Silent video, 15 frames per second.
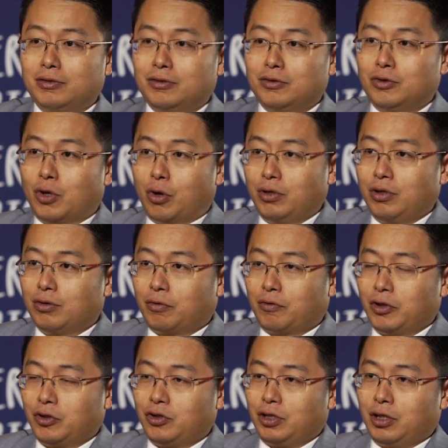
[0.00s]
no
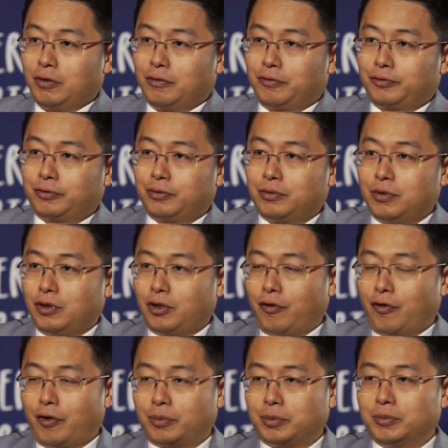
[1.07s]
innovative
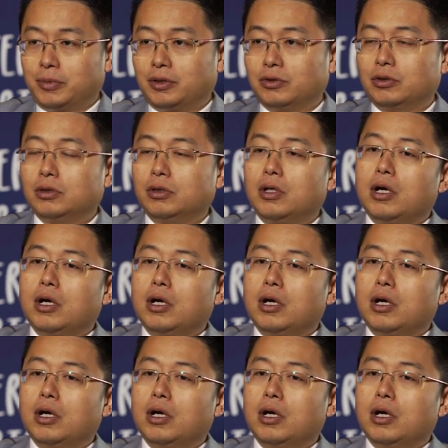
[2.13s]
development.